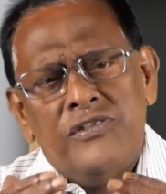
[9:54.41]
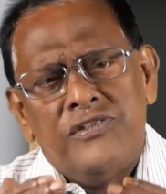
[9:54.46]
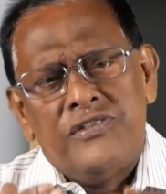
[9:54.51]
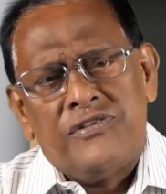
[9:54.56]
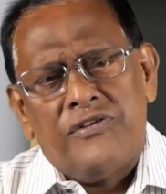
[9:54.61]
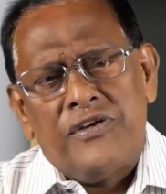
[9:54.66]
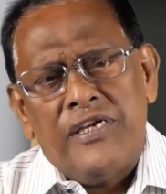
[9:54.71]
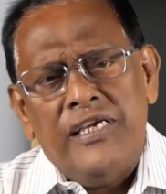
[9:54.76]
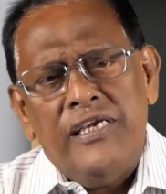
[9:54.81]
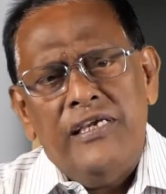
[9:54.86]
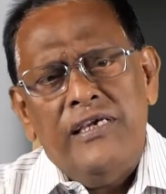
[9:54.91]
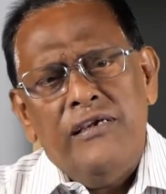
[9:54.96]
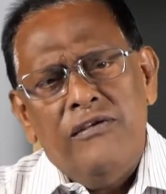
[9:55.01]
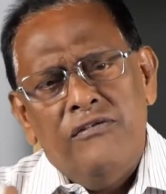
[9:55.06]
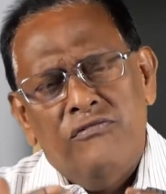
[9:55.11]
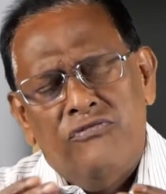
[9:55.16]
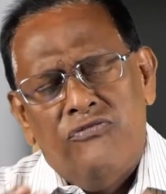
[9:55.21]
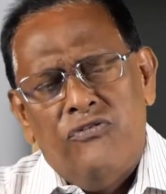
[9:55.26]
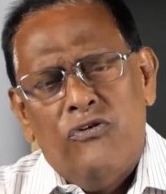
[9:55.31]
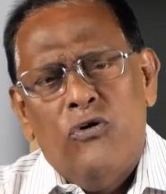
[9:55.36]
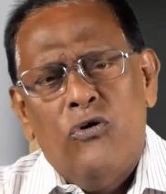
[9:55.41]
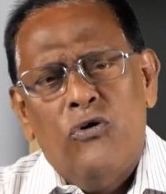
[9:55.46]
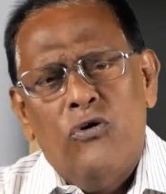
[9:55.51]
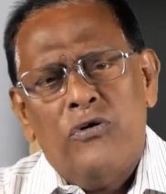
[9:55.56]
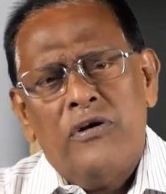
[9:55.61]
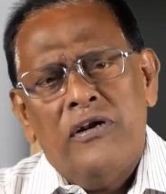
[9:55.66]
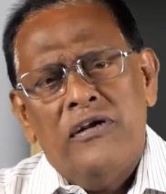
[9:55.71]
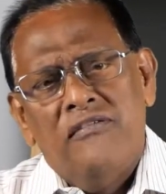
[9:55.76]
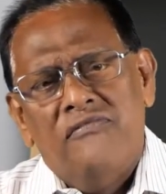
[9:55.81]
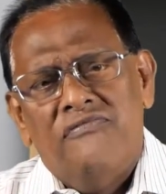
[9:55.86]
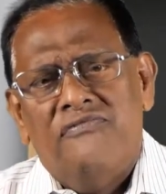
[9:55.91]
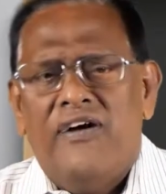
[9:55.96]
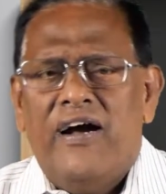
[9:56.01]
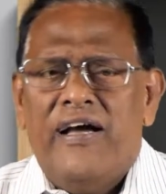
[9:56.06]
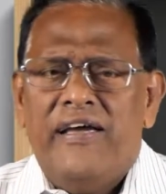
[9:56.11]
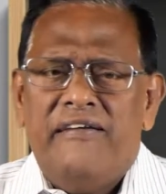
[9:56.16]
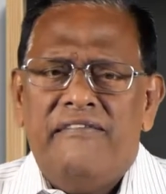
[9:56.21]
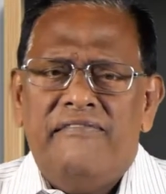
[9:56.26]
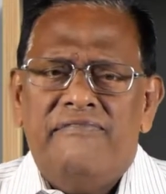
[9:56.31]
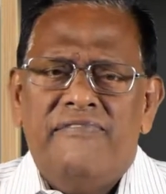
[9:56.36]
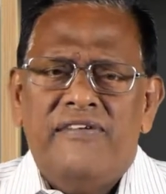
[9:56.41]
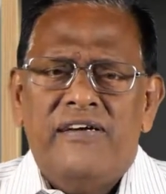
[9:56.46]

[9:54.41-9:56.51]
3, 4, 5